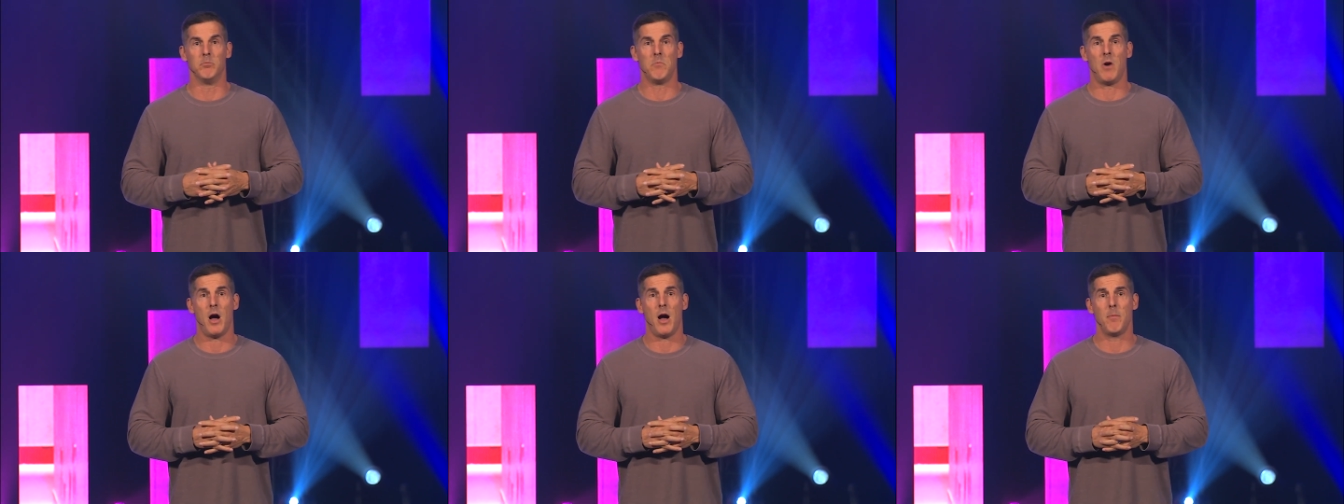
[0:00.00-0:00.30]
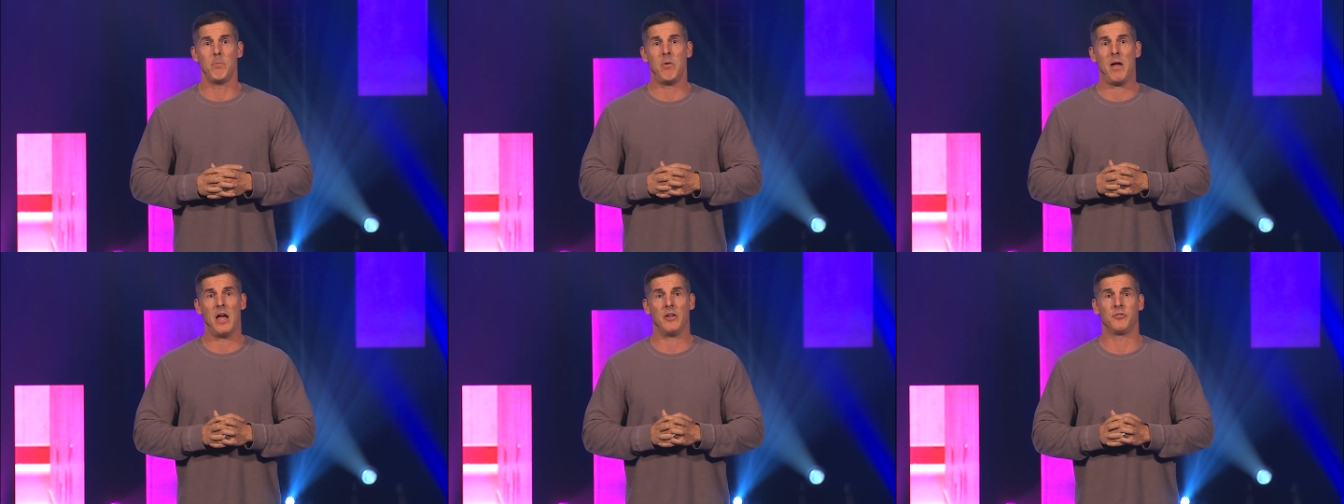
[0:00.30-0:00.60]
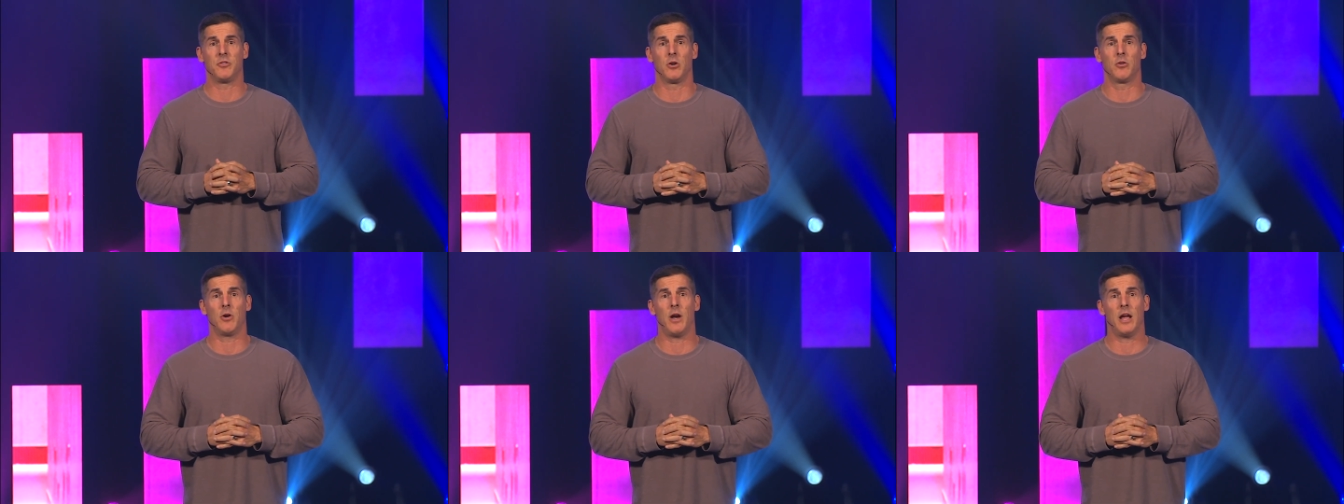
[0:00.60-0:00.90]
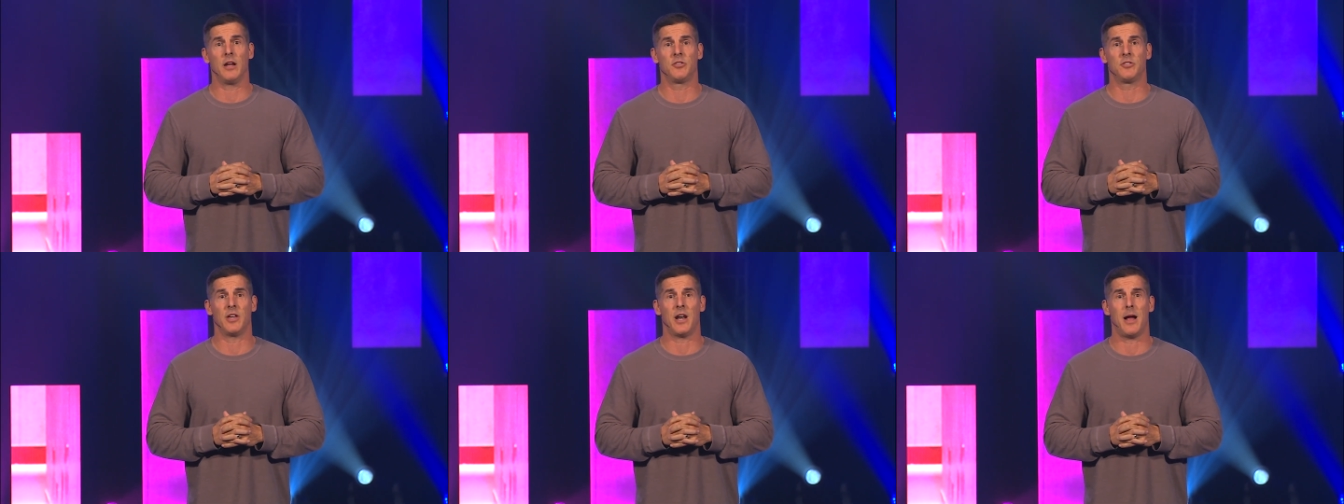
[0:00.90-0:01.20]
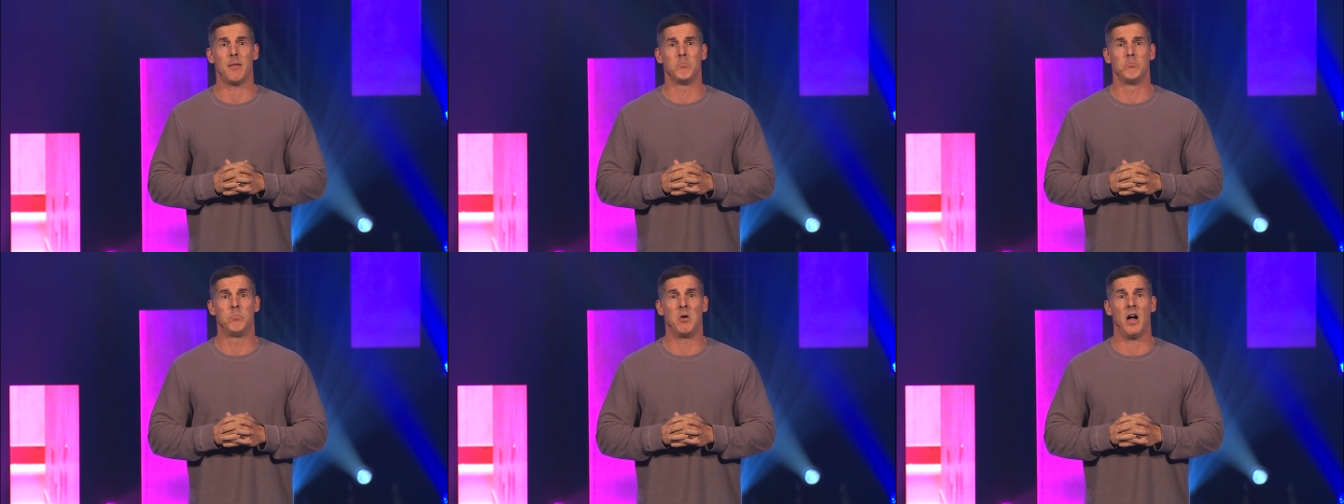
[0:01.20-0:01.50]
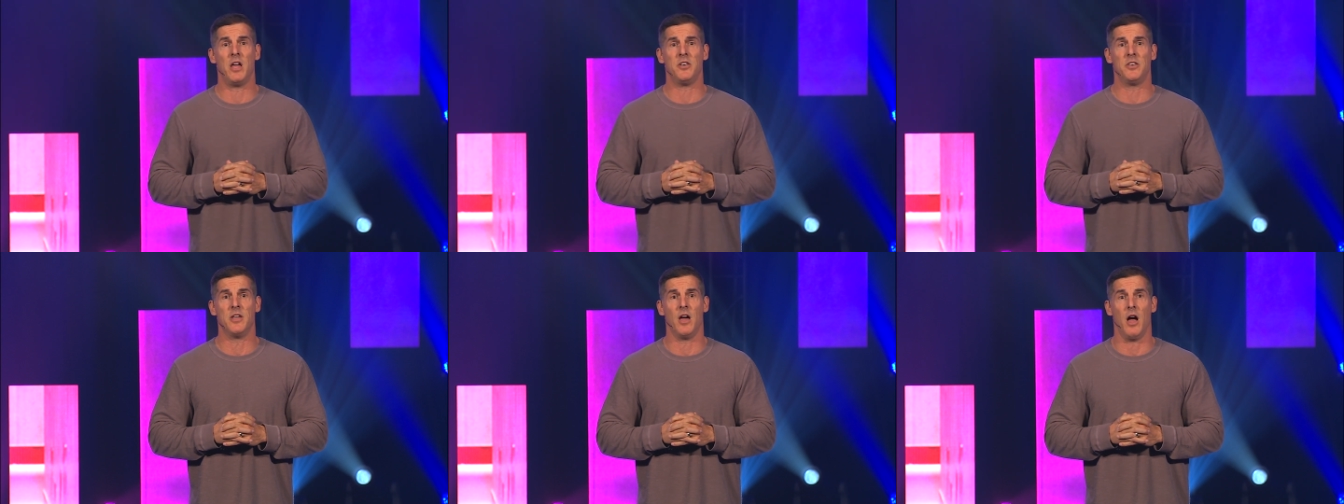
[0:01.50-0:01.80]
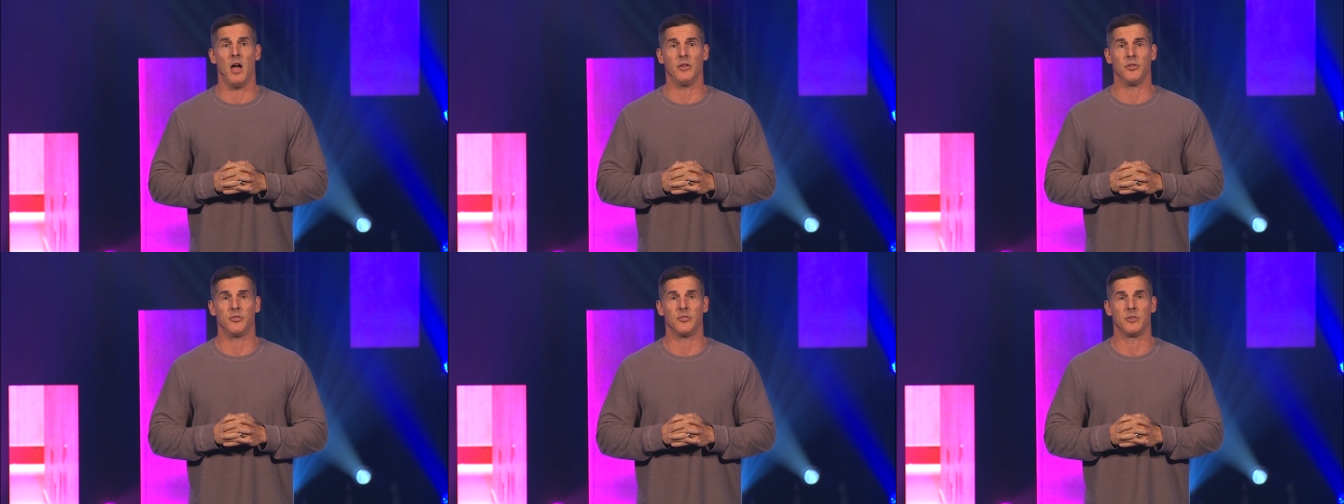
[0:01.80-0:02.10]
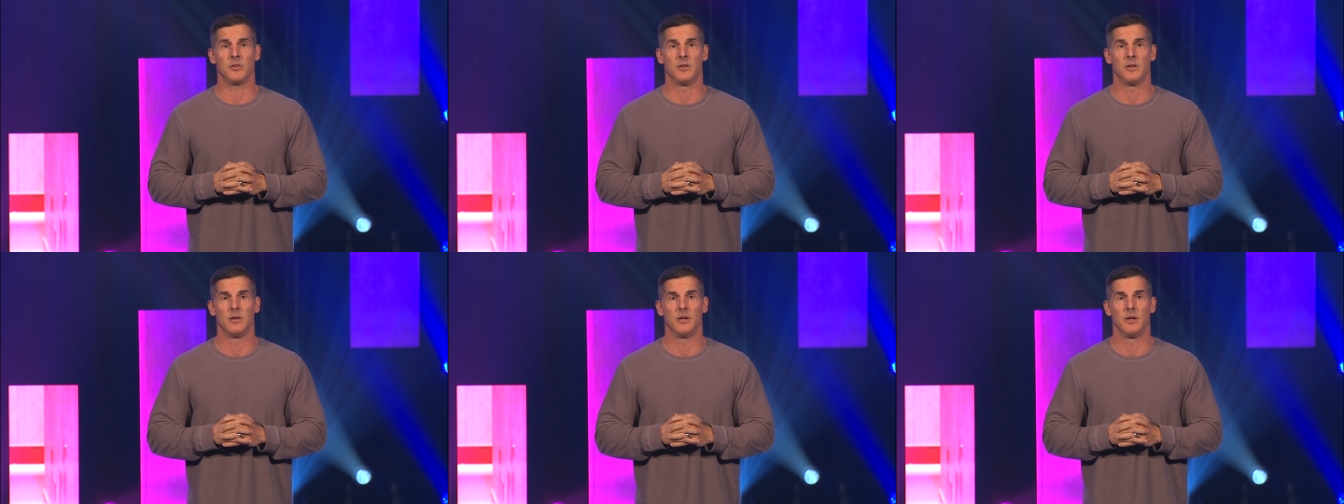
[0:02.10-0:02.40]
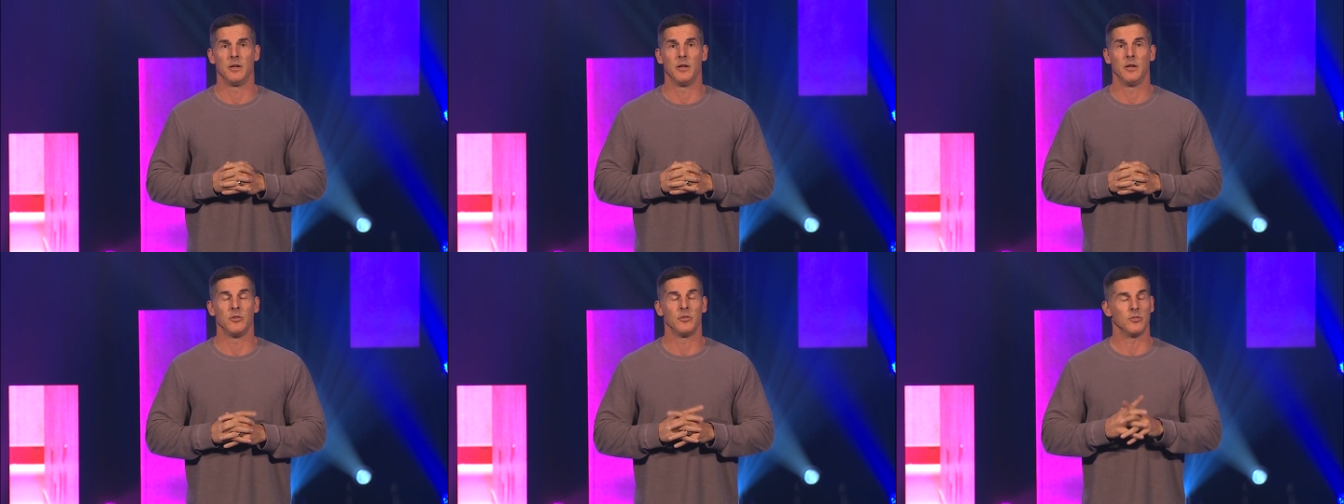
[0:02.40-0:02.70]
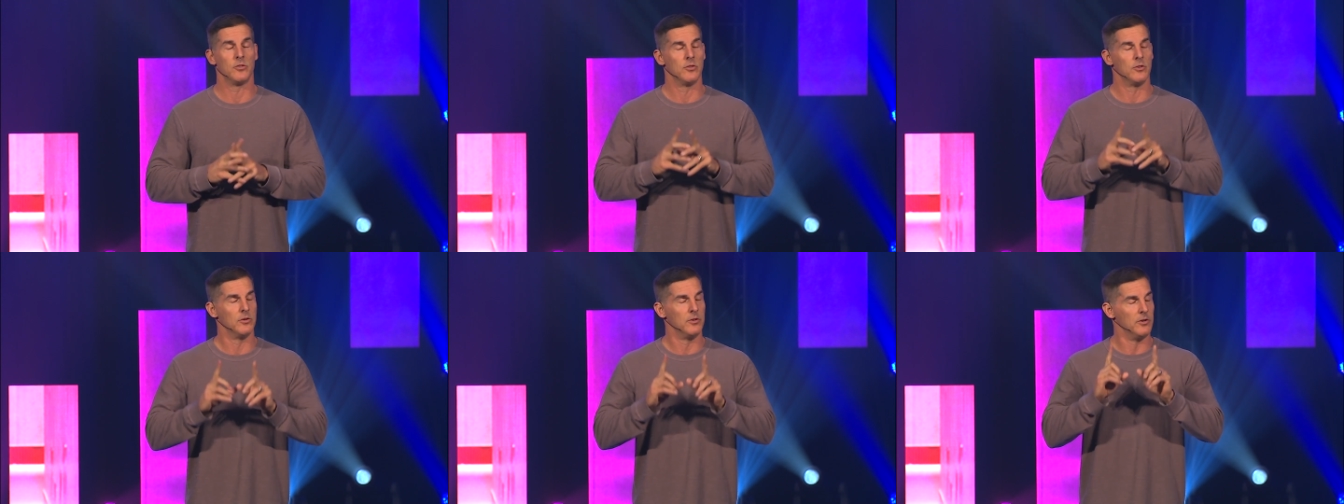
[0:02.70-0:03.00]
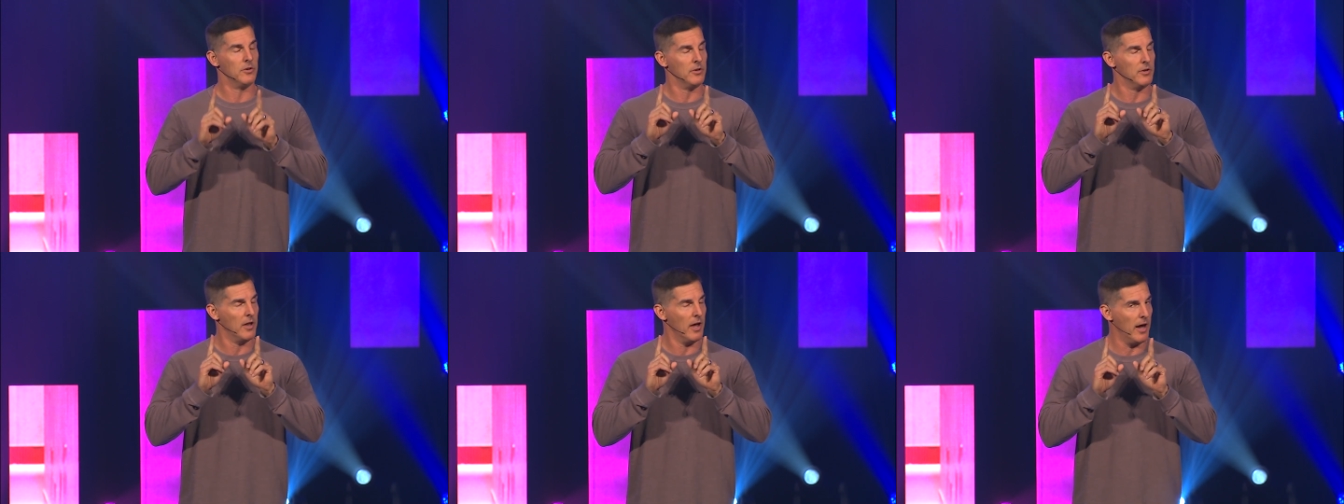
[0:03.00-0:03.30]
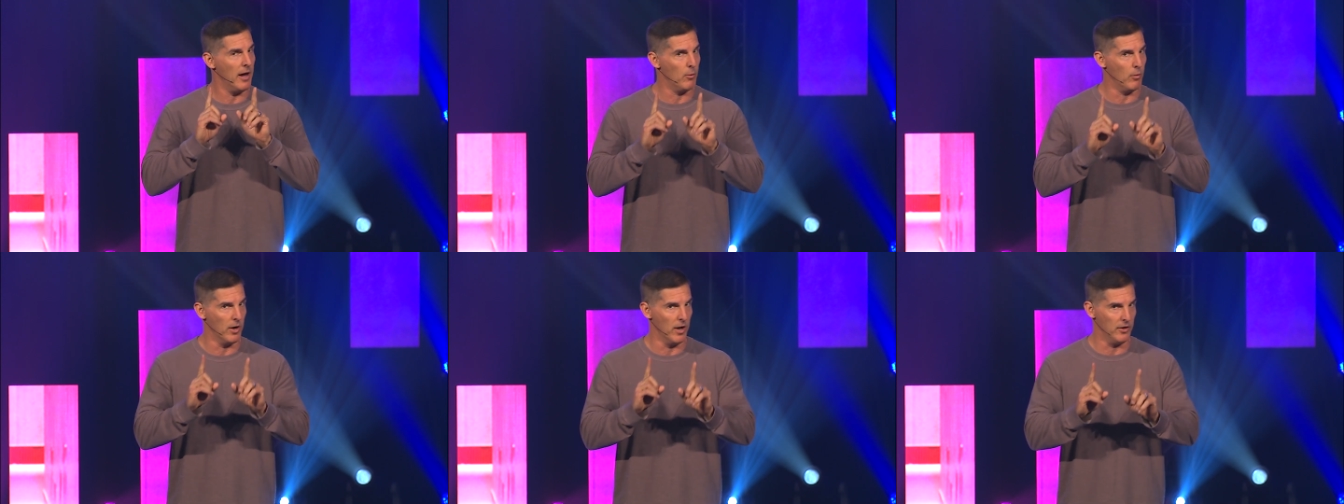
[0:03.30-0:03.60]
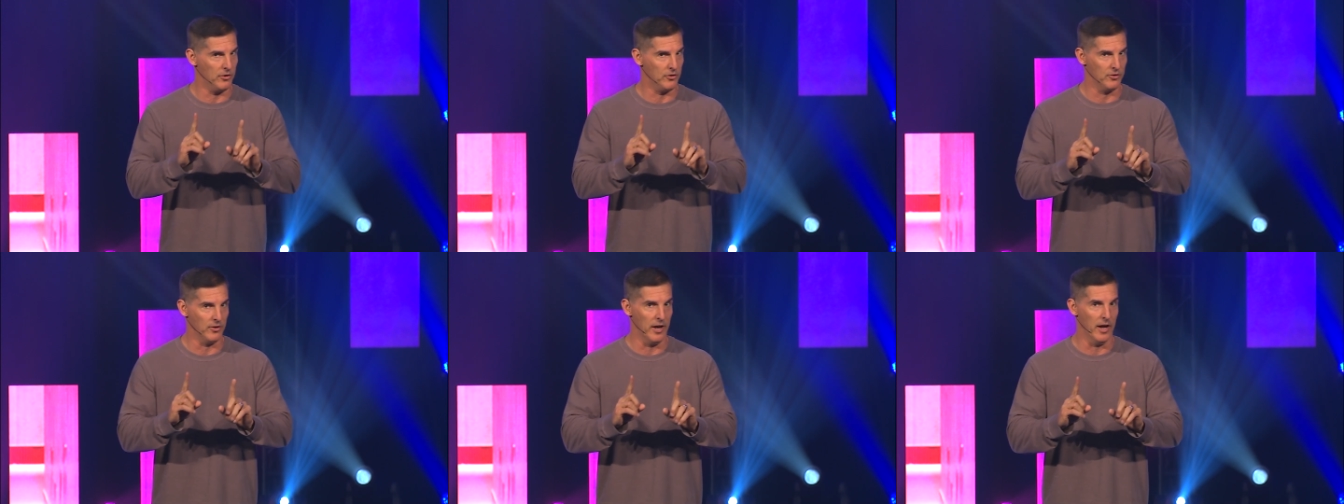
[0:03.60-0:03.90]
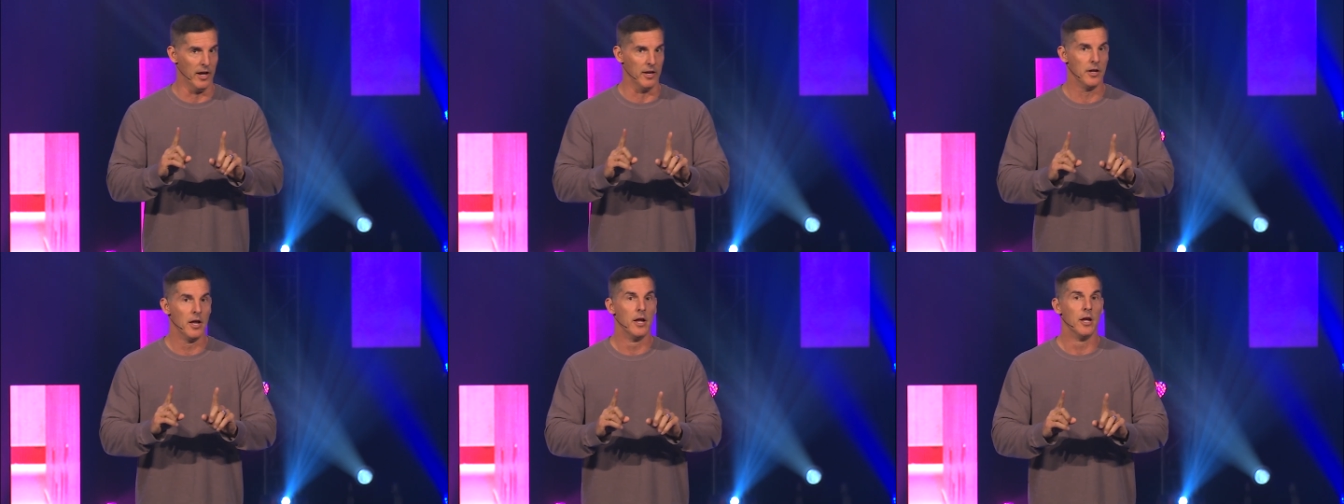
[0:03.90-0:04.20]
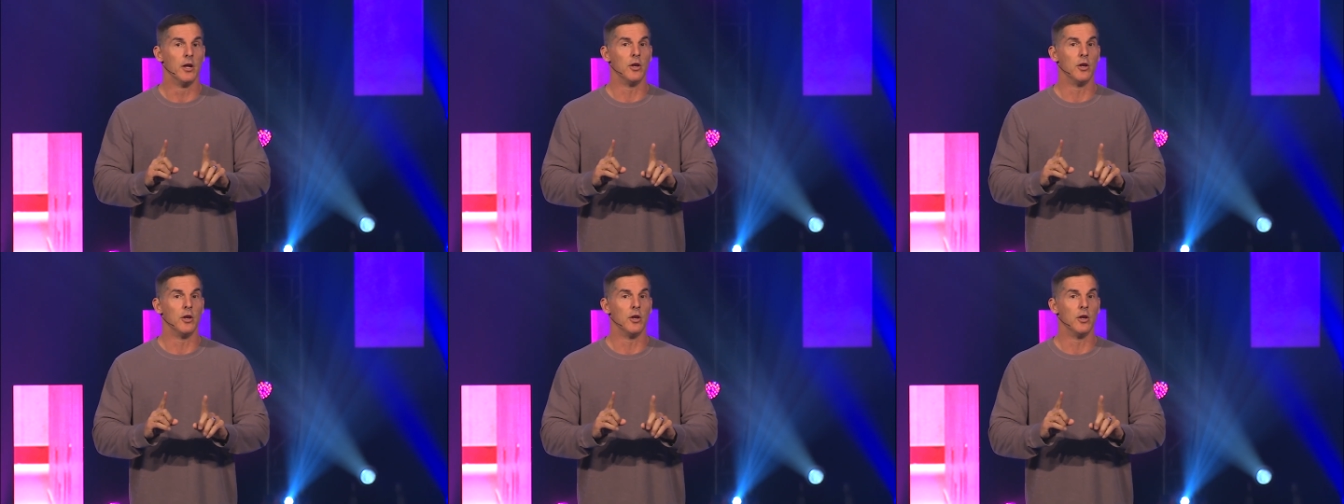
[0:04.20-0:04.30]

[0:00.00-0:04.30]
Mom, Pastor Craig said I'm butt dust. Not what I said.